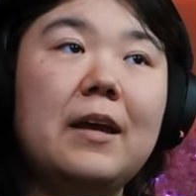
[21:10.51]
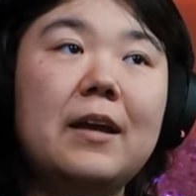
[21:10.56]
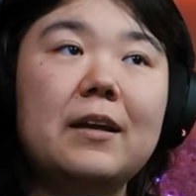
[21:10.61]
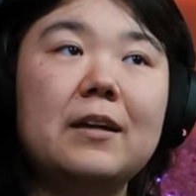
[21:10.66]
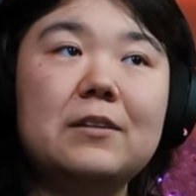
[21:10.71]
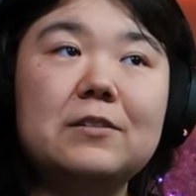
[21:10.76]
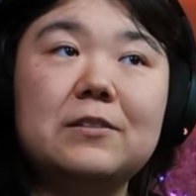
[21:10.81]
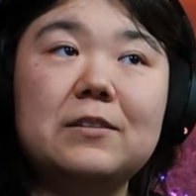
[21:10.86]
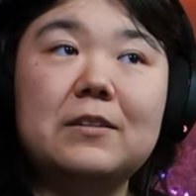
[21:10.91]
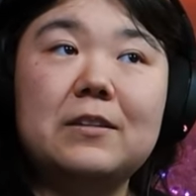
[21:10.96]

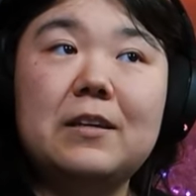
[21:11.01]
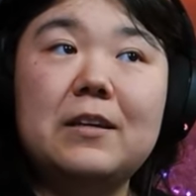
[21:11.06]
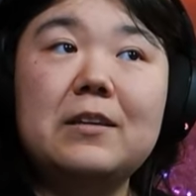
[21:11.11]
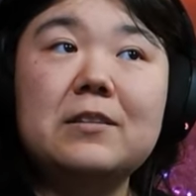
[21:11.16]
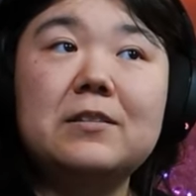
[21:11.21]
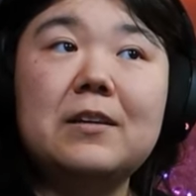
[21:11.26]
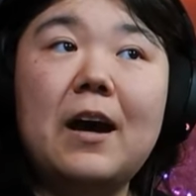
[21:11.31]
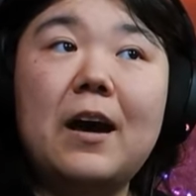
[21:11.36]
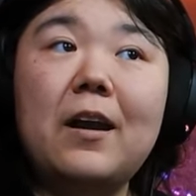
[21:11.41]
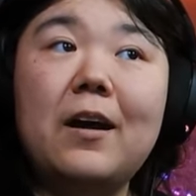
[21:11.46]
Because
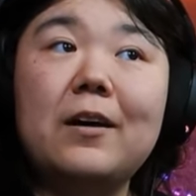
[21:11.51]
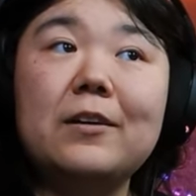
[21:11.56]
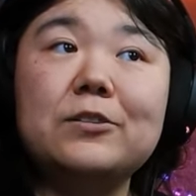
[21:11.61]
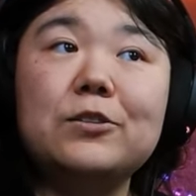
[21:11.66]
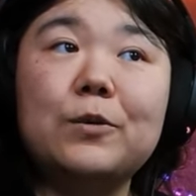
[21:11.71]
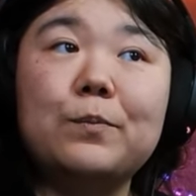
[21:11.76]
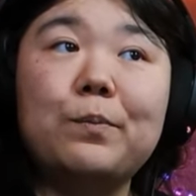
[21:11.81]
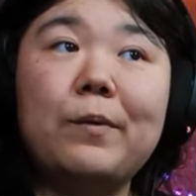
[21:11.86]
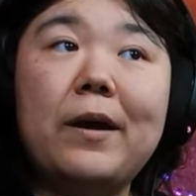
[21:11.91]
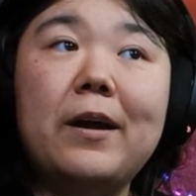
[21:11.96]
he's got
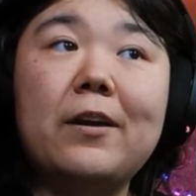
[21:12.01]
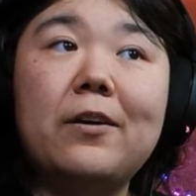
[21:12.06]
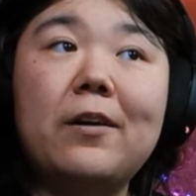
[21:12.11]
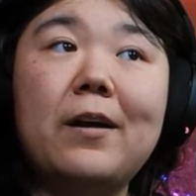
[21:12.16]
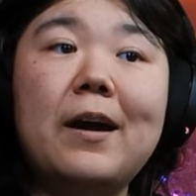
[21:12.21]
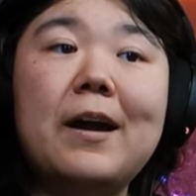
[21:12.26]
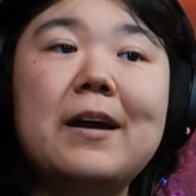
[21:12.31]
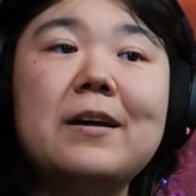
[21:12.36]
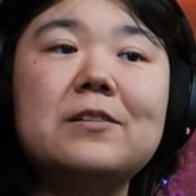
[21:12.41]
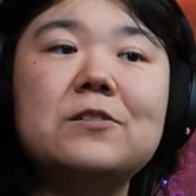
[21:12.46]
also brighter
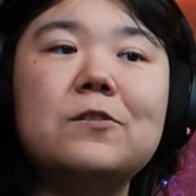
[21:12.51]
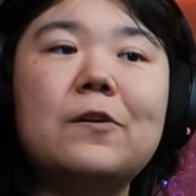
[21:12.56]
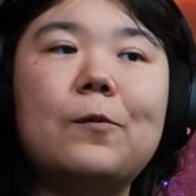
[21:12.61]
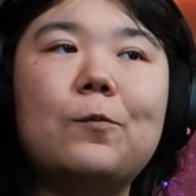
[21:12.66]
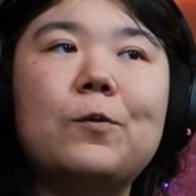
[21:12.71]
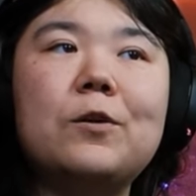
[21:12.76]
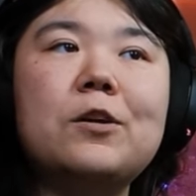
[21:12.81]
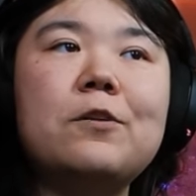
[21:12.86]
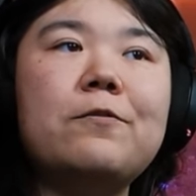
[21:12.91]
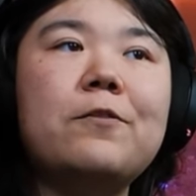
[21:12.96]
eyes, so I
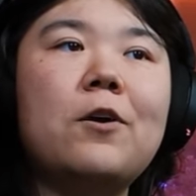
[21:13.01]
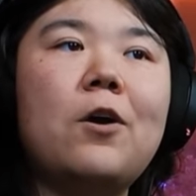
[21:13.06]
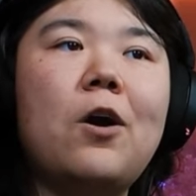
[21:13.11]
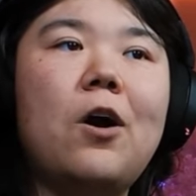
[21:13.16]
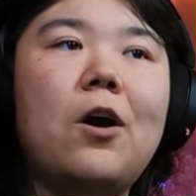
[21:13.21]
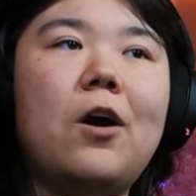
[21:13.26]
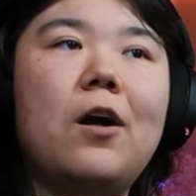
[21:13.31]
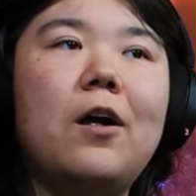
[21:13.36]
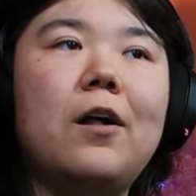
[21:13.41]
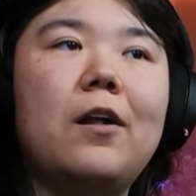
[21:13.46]
wonder if they're
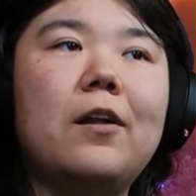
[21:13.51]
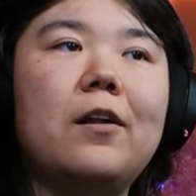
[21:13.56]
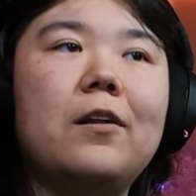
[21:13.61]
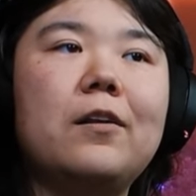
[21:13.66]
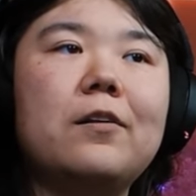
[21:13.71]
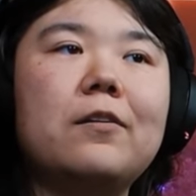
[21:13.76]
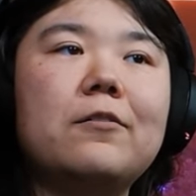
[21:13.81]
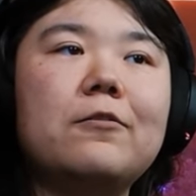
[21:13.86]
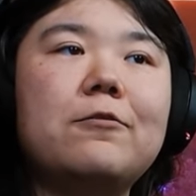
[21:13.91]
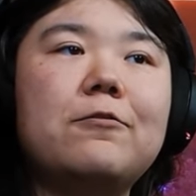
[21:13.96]

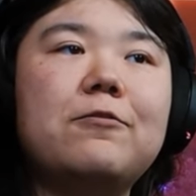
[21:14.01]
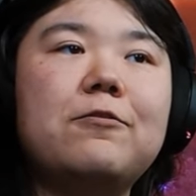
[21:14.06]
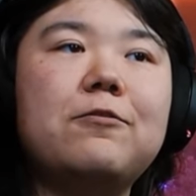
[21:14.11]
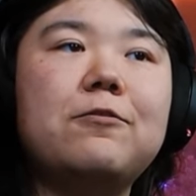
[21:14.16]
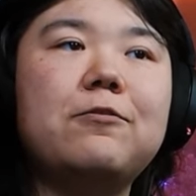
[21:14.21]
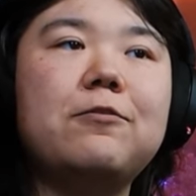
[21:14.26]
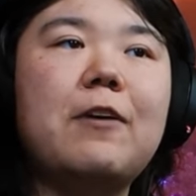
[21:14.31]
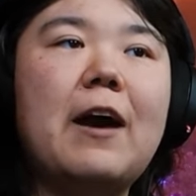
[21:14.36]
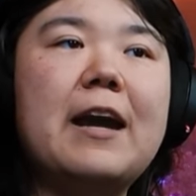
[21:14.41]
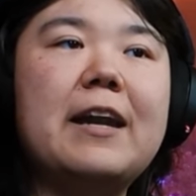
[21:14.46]
all
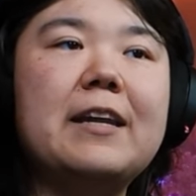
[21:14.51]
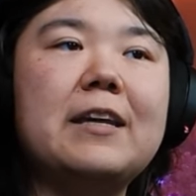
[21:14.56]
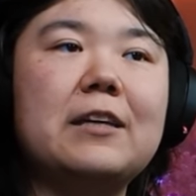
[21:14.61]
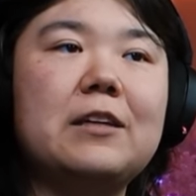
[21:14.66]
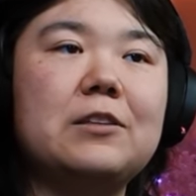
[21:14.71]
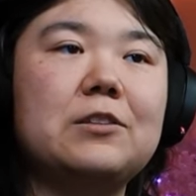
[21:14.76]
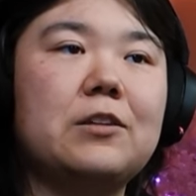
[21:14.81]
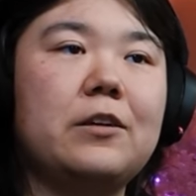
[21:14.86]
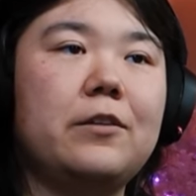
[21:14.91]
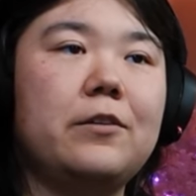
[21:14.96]
fighting
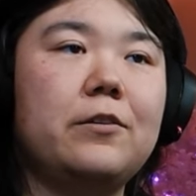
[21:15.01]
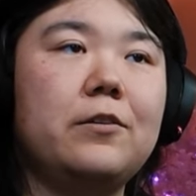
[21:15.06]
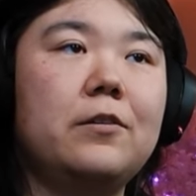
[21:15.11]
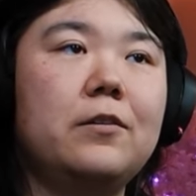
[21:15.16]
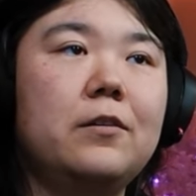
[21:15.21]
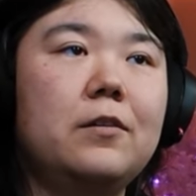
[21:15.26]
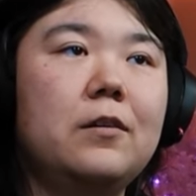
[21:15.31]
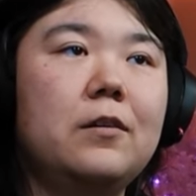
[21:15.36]
each other.